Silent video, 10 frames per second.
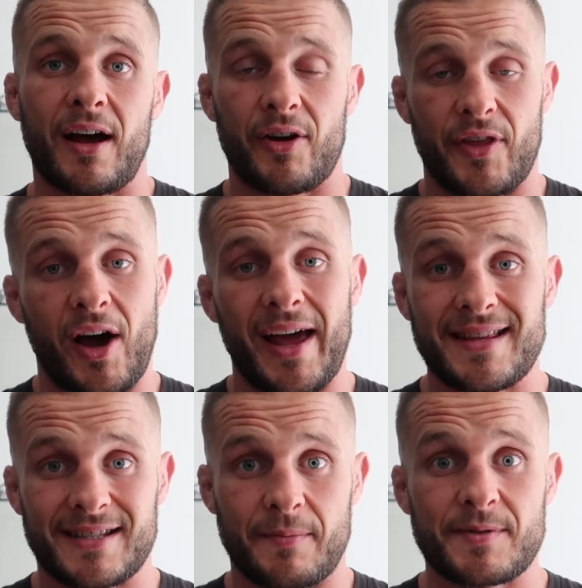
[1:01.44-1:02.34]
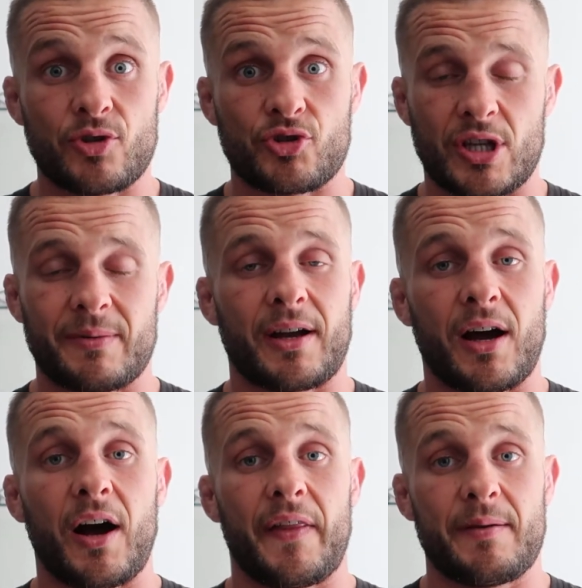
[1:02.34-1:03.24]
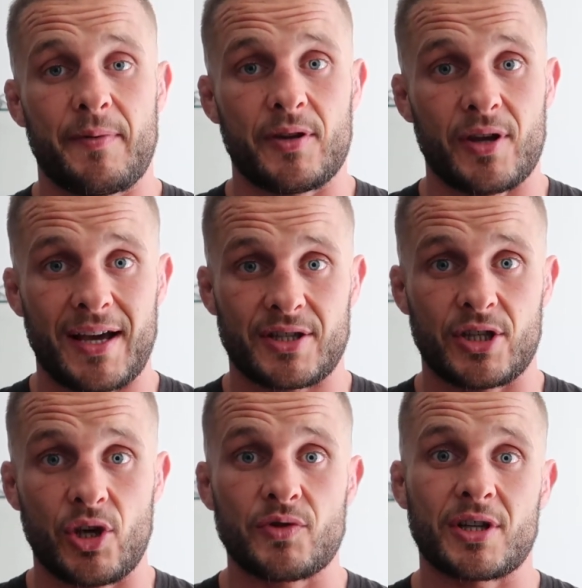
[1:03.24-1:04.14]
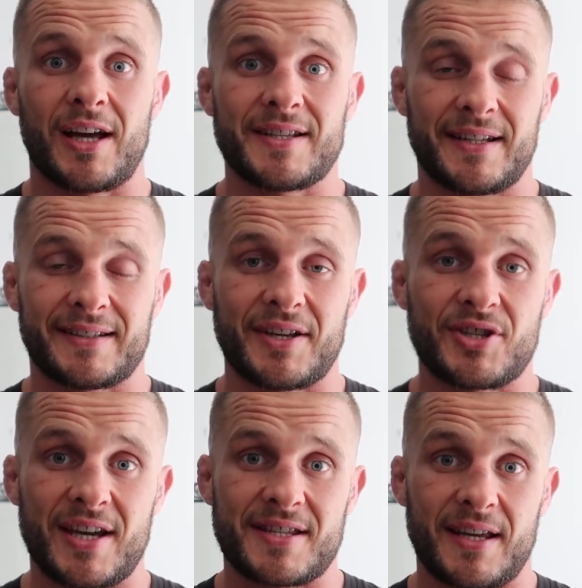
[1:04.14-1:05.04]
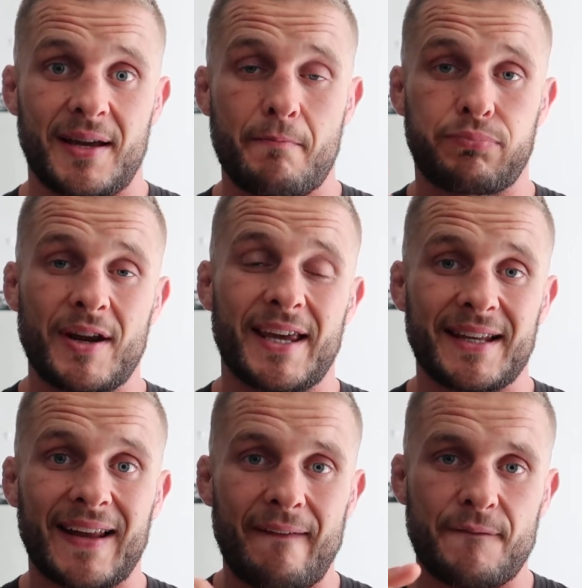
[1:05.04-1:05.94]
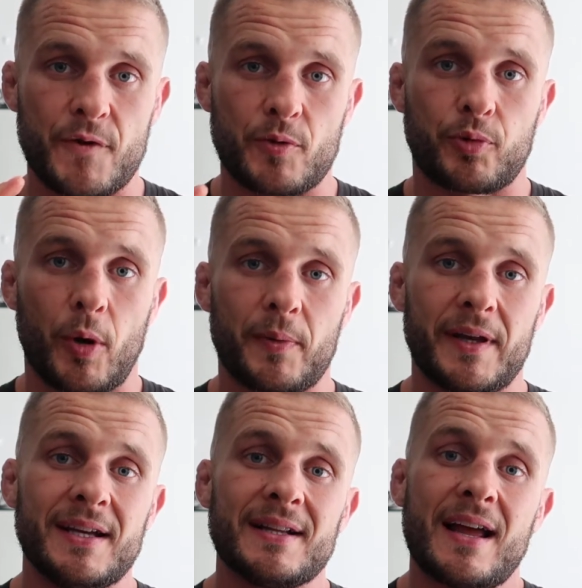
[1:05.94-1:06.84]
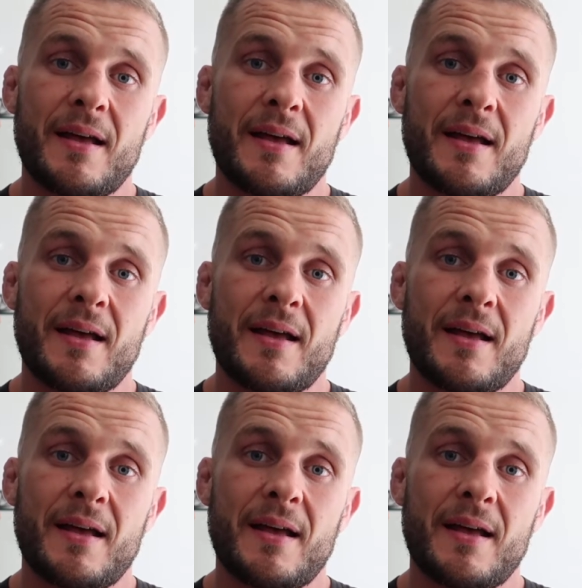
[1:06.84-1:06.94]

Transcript: are the enzymes in your stomach, are they actually utilizing and digesting and breaking down food properly,